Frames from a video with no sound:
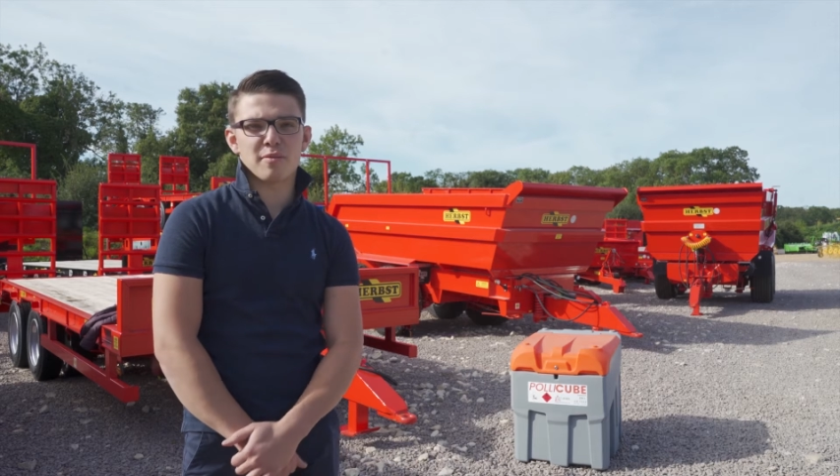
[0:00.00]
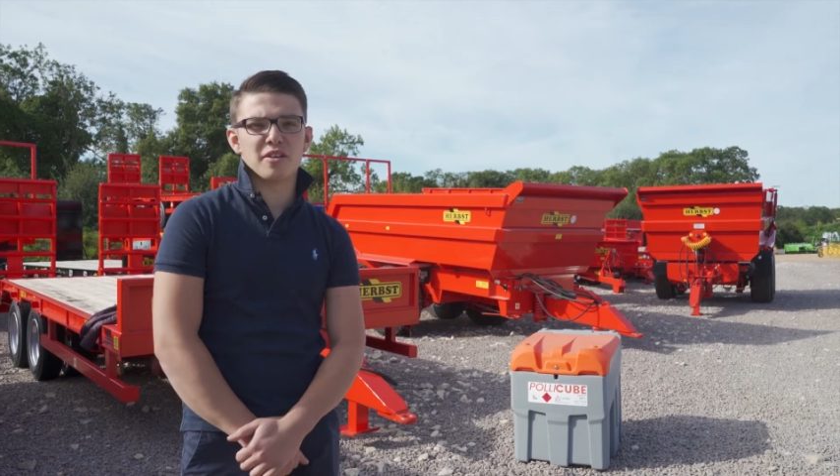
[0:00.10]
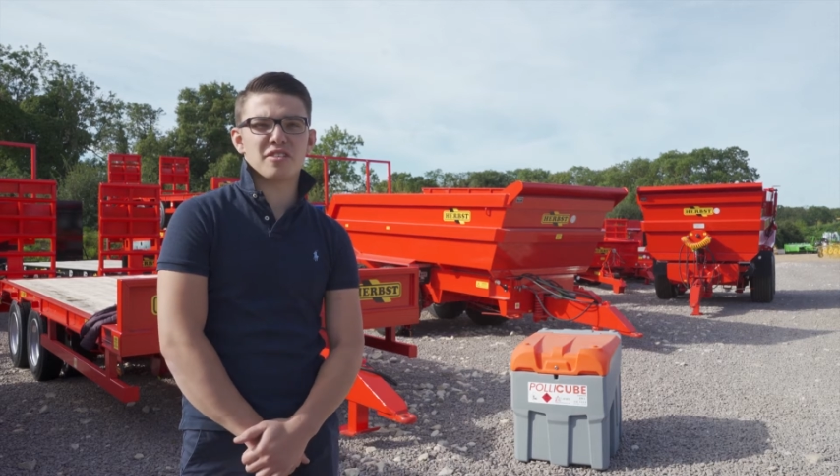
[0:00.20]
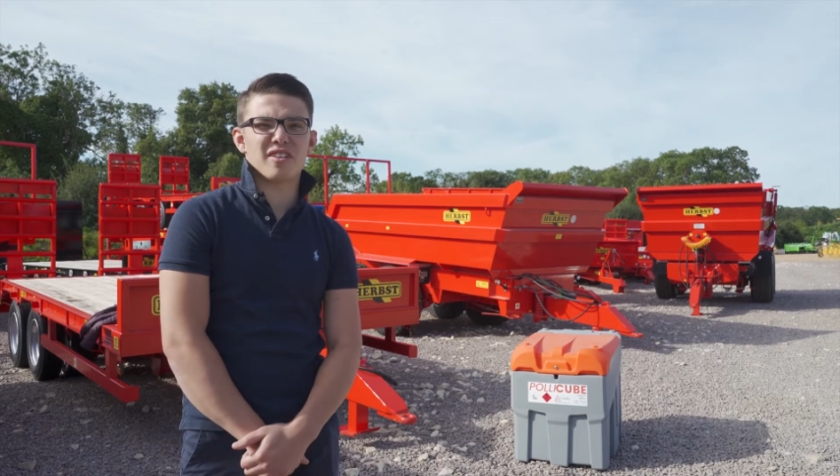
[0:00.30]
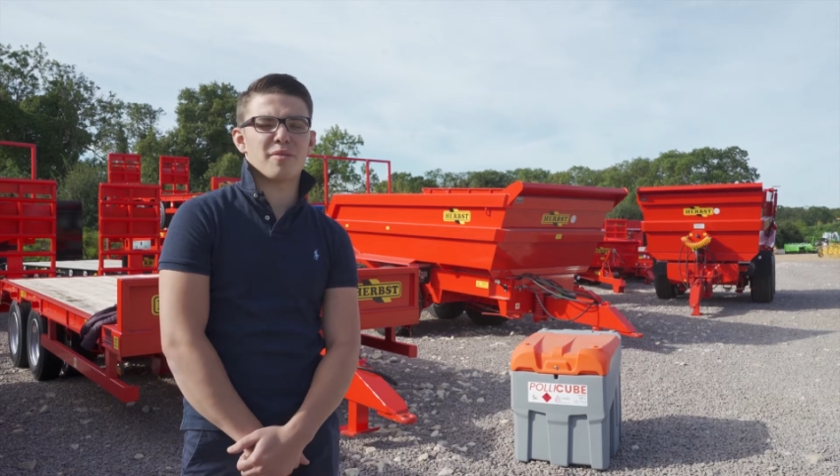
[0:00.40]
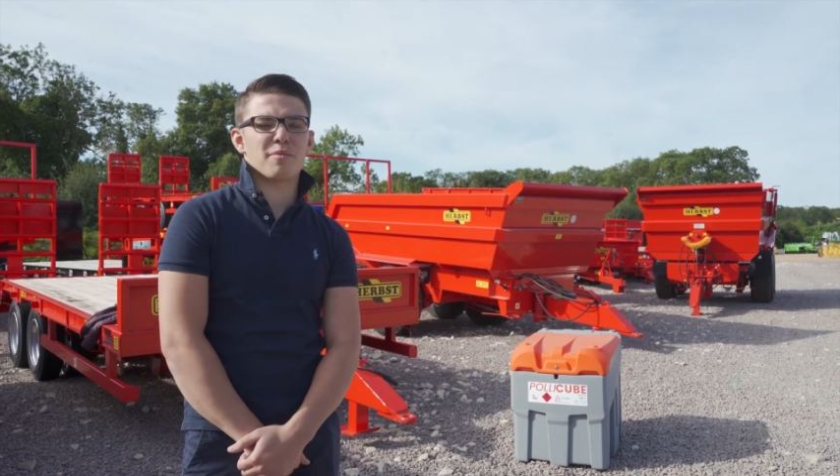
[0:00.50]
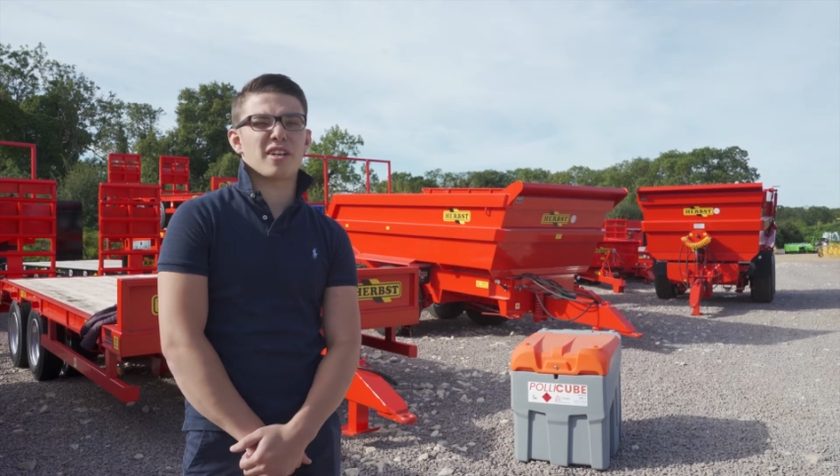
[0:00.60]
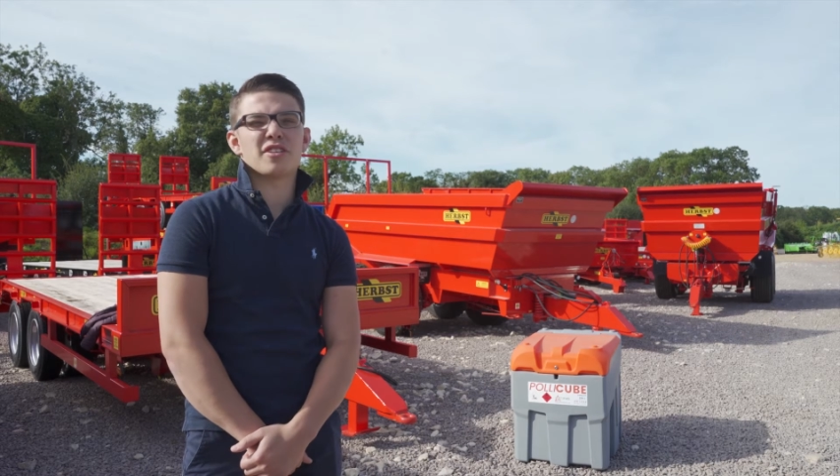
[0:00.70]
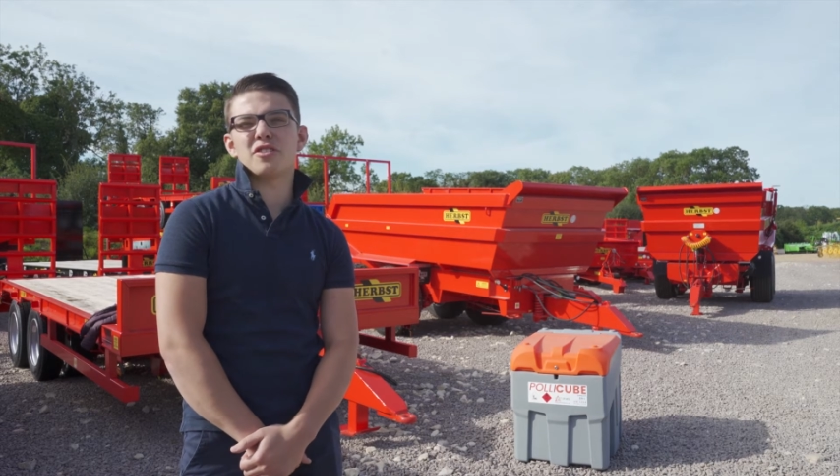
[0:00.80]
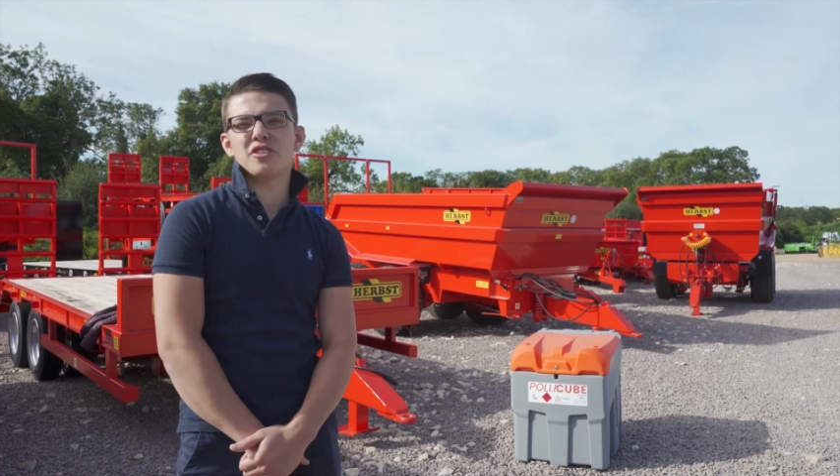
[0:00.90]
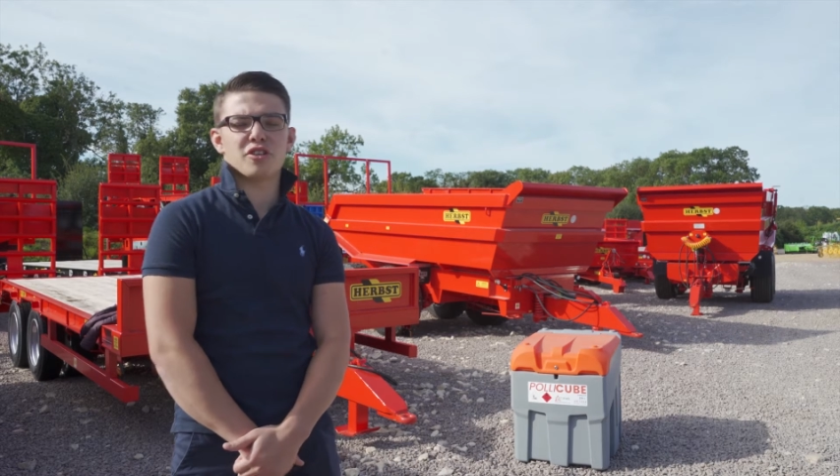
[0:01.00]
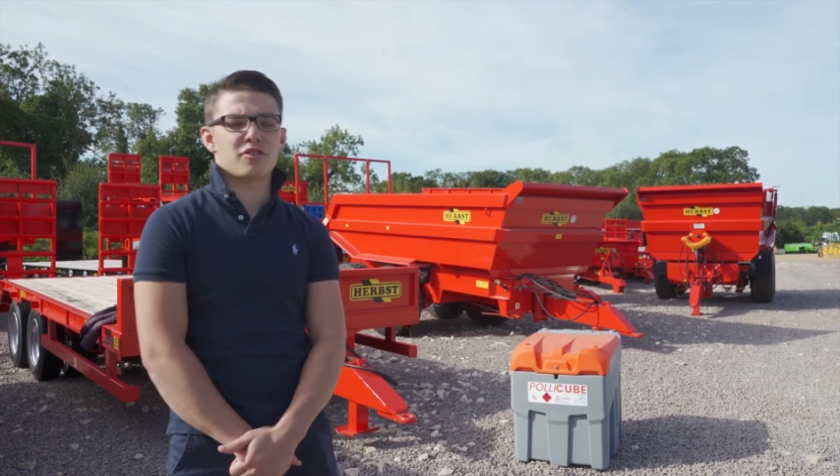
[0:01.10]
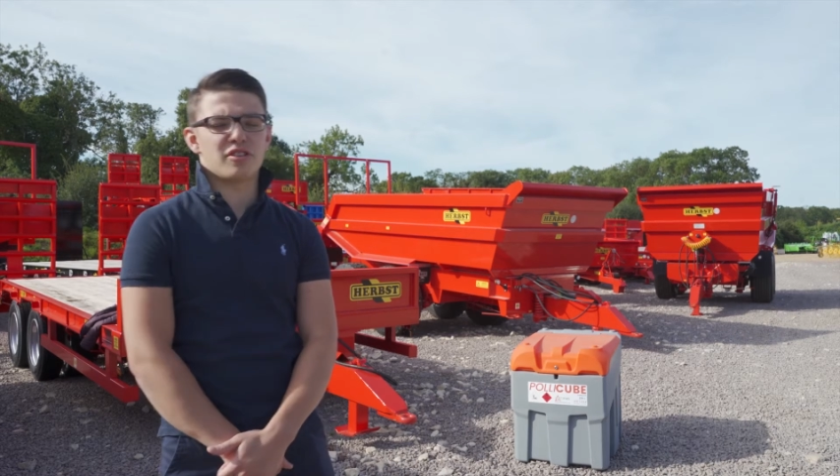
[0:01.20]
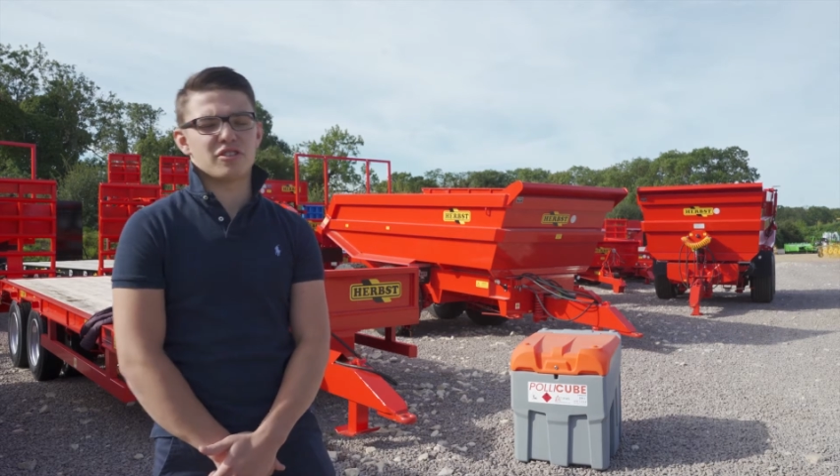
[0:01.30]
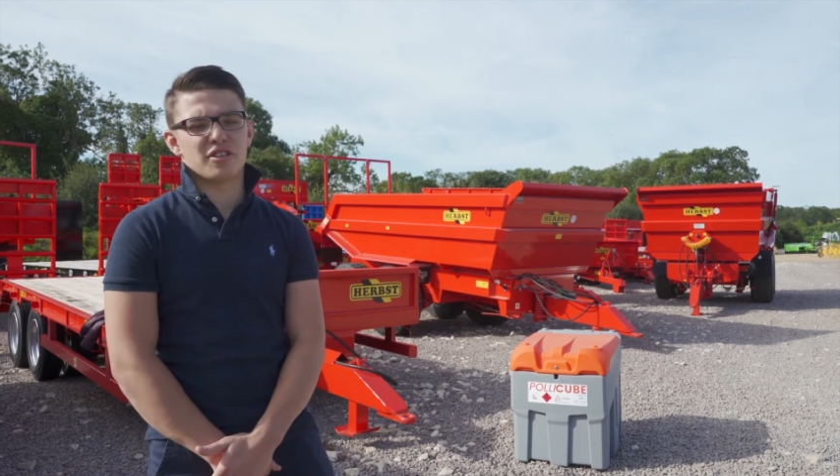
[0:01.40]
most other brands due to the